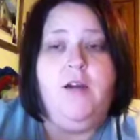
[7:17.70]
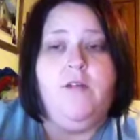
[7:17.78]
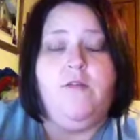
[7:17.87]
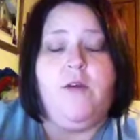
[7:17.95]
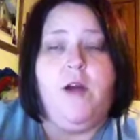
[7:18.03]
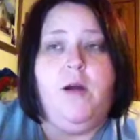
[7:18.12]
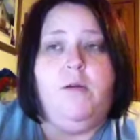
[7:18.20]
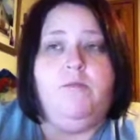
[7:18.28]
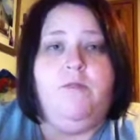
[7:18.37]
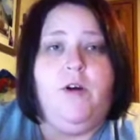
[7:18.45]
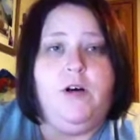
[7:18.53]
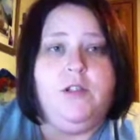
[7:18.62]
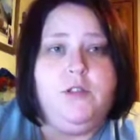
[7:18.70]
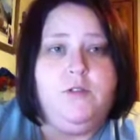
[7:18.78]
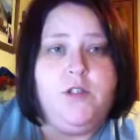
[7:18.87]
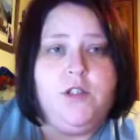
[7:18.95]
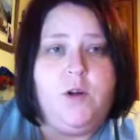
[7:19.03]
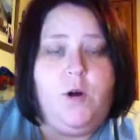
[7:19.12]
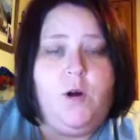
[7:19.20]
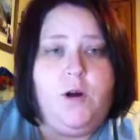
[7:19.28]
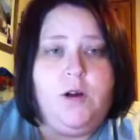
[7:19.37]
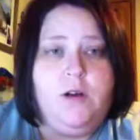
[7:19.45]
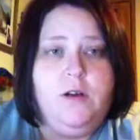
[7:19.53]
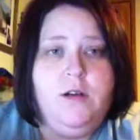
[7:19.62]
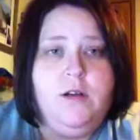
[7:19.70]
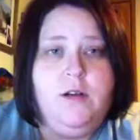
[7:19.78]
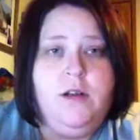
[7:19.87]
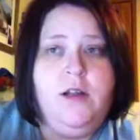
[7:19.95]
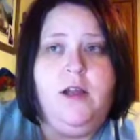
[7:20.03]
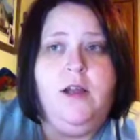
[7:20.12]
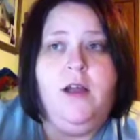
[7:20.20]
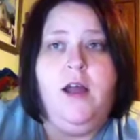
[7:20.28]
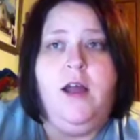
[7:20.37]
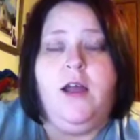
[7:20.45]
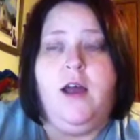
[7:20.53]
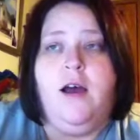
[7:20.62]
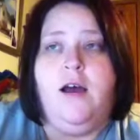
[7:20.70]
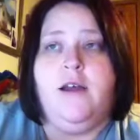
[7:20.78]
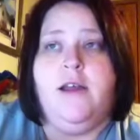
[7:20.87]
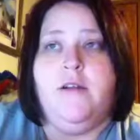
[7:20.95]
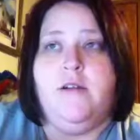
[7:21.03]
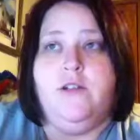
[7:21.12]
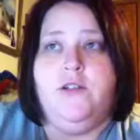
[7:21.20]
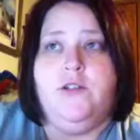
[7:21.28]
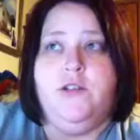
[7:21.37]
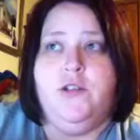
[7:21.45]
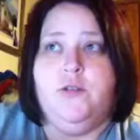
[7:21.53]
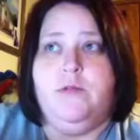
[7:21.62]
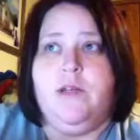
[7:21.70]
from Fall Little Star here on YouTube.